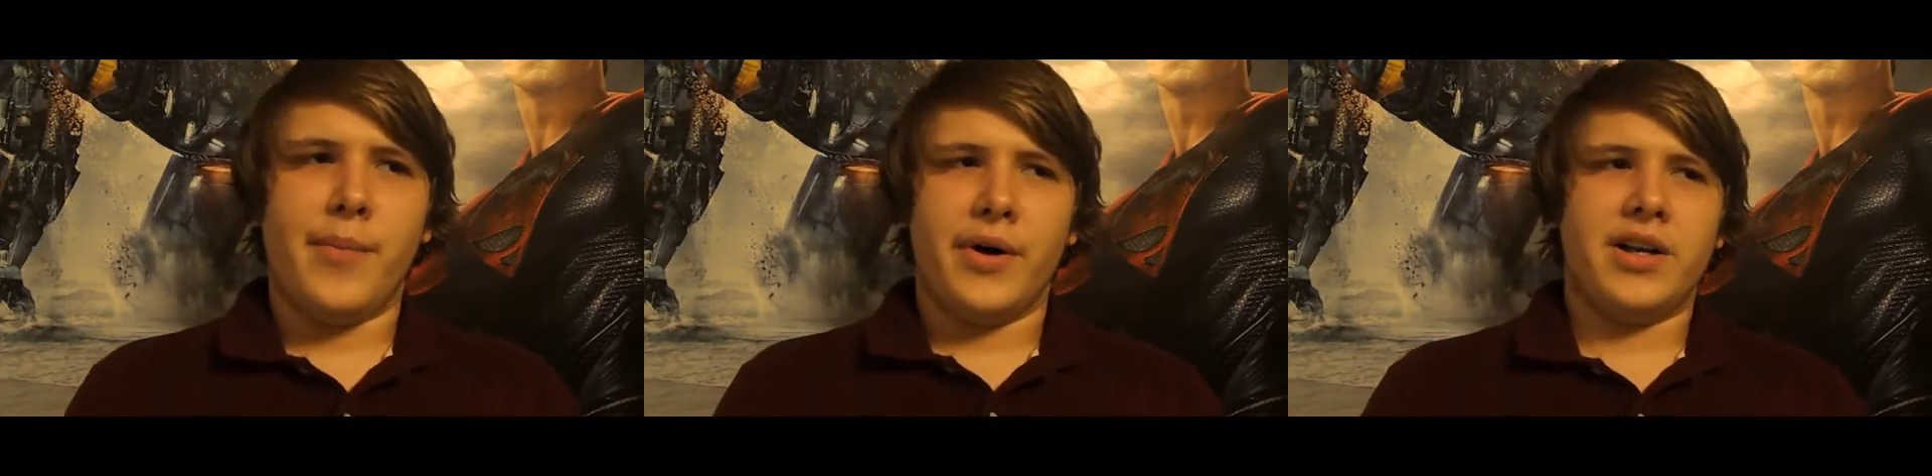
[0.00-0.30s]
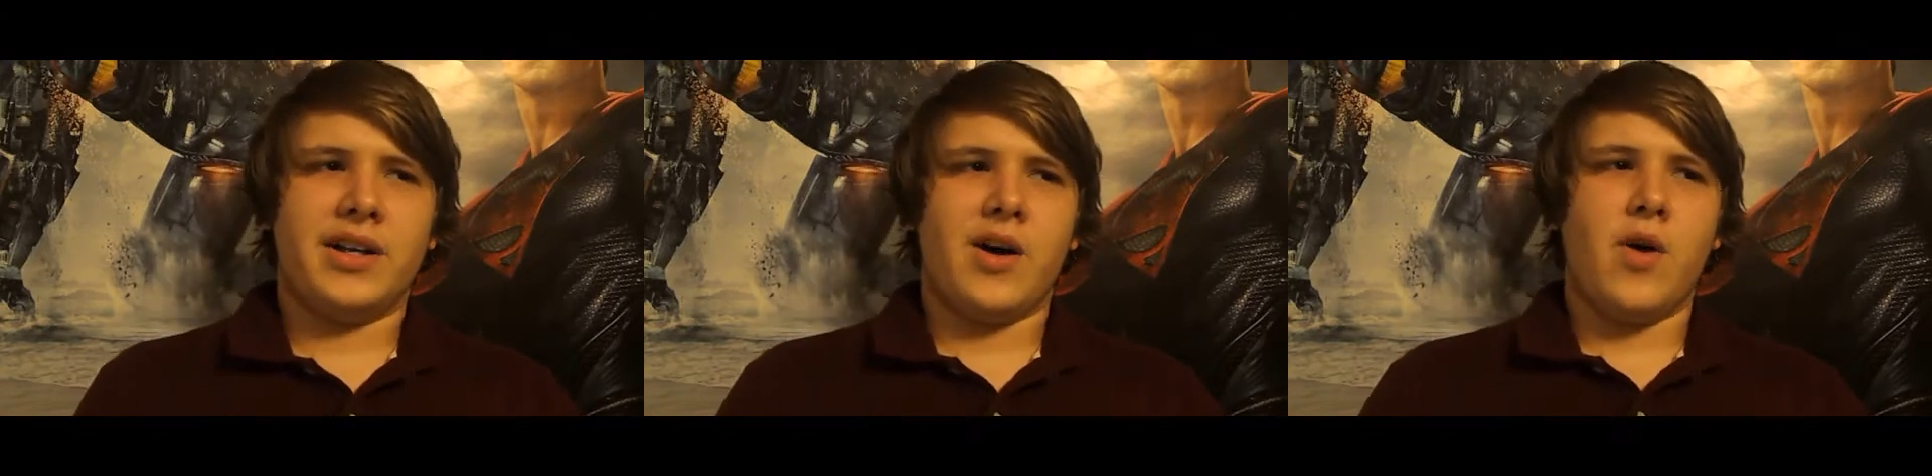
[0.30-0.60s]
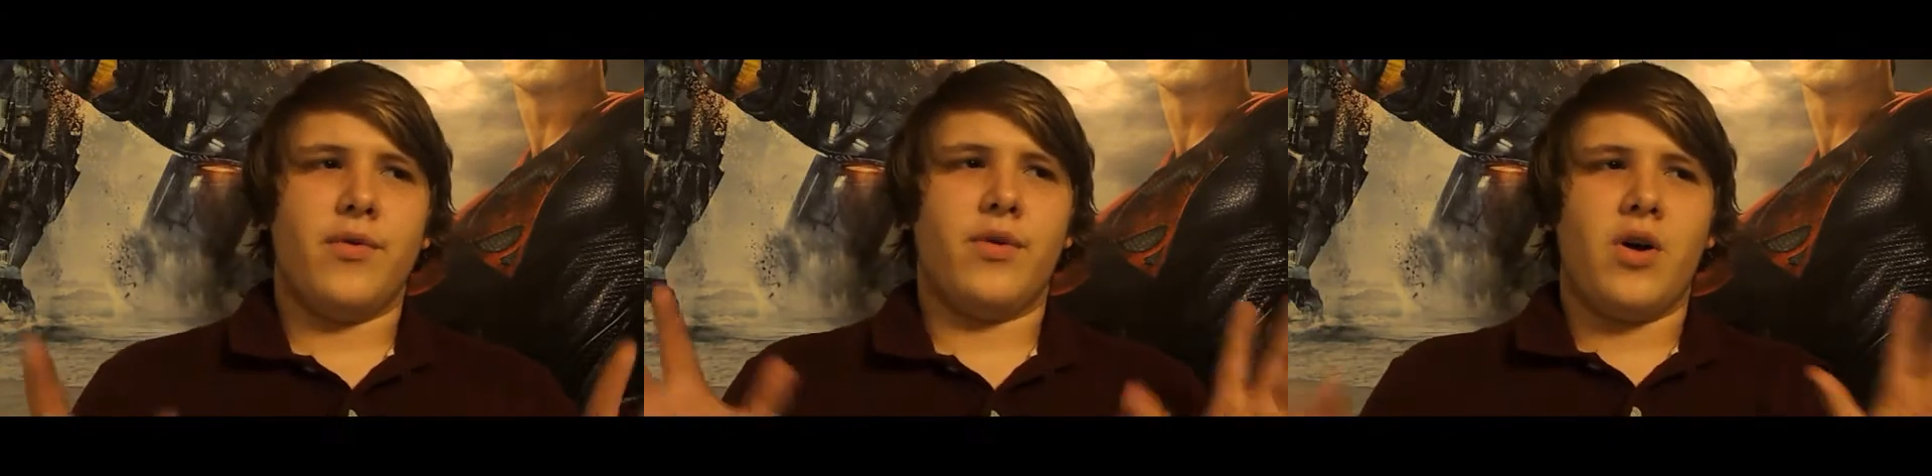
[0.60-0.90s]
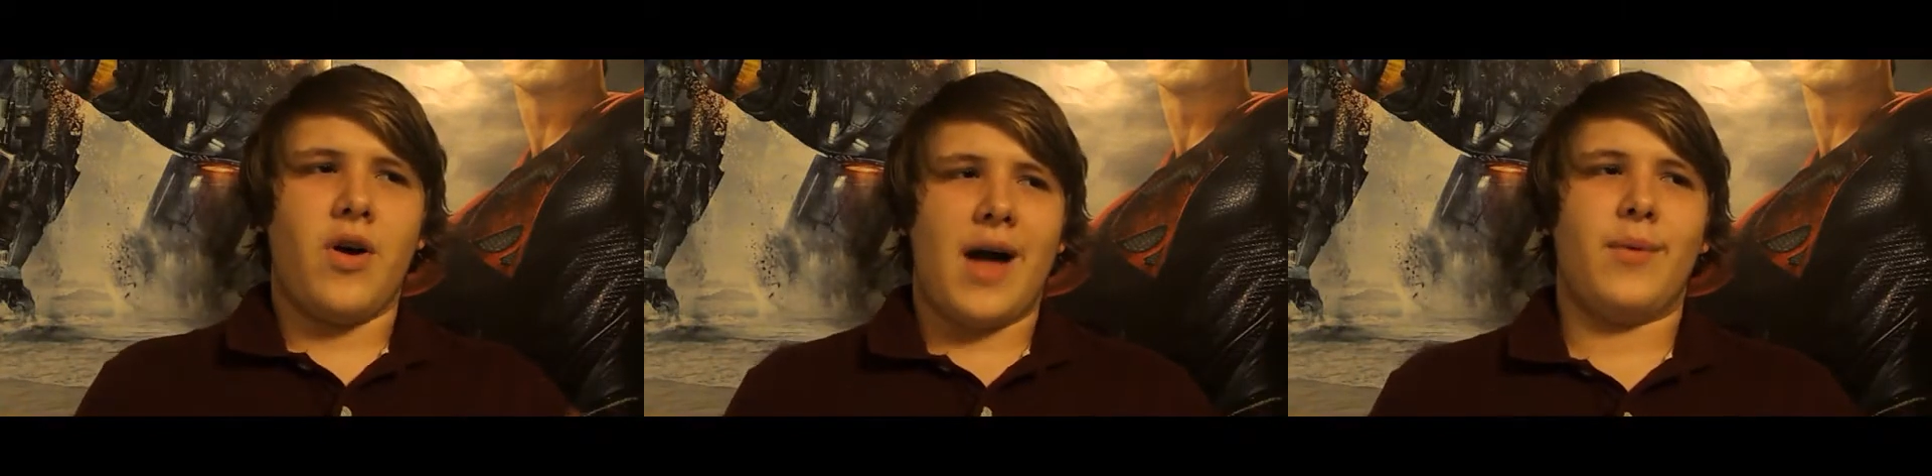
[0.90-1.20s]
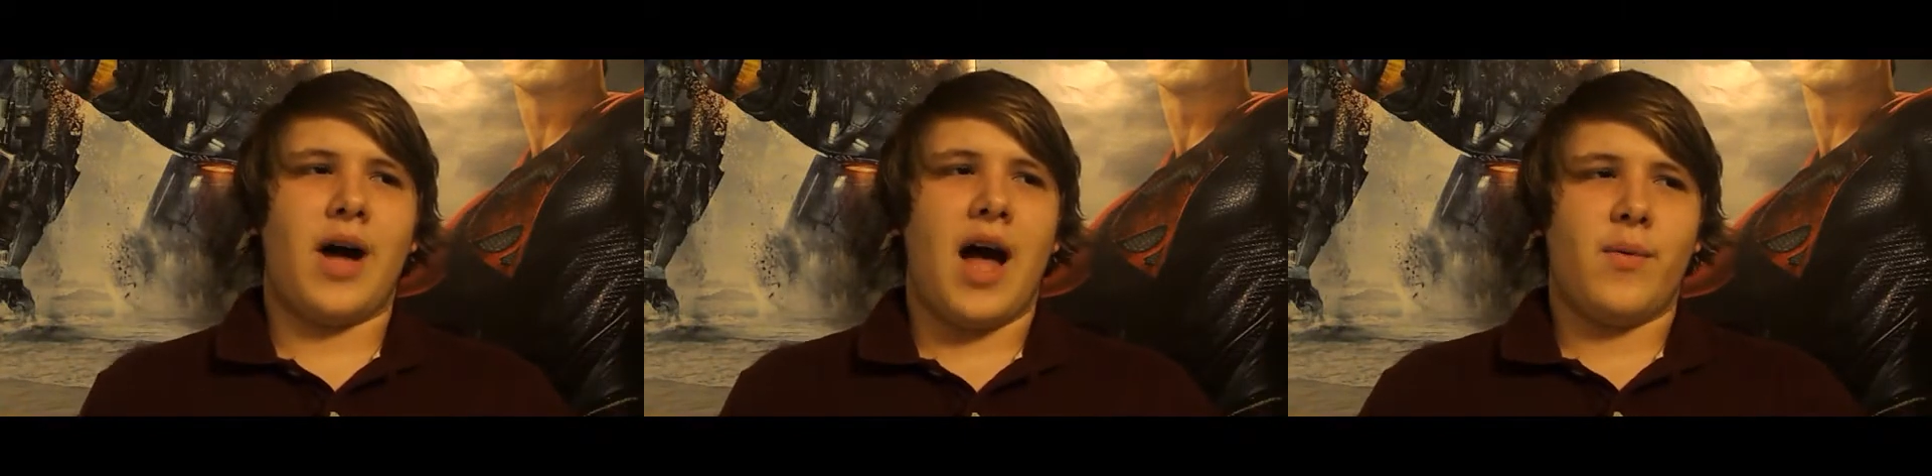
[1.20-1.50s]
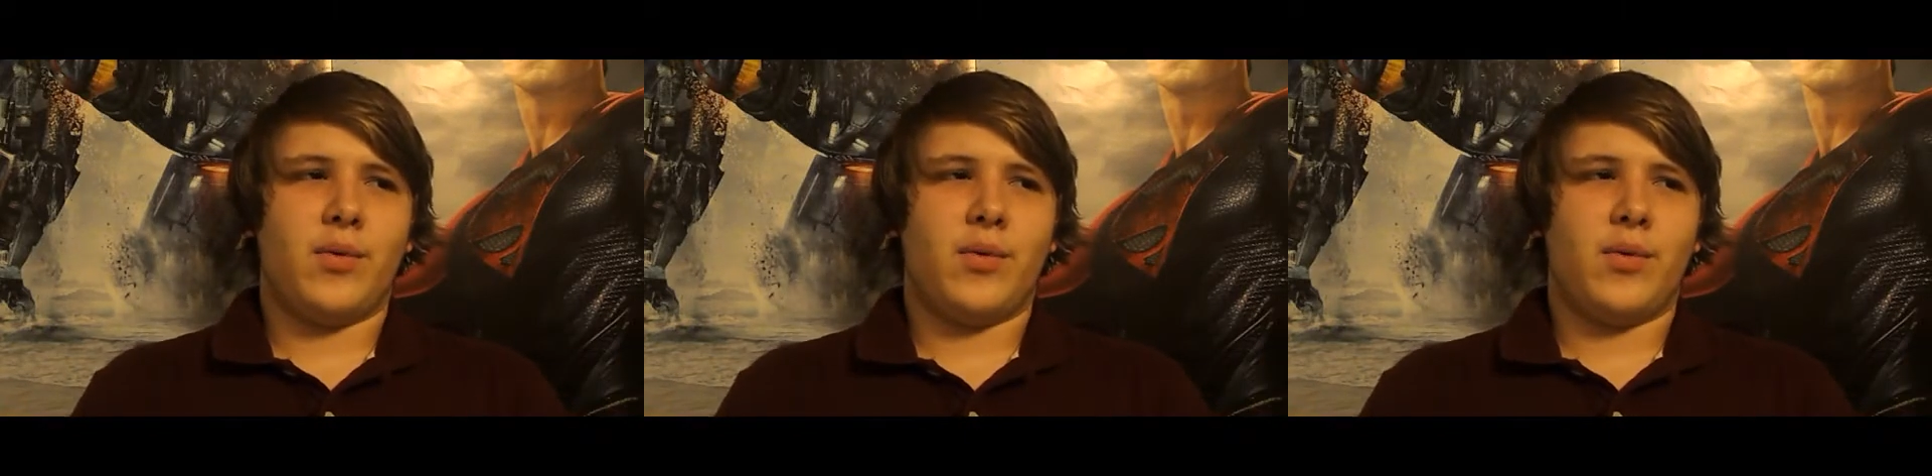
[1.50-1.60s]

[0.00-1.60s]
But overall, I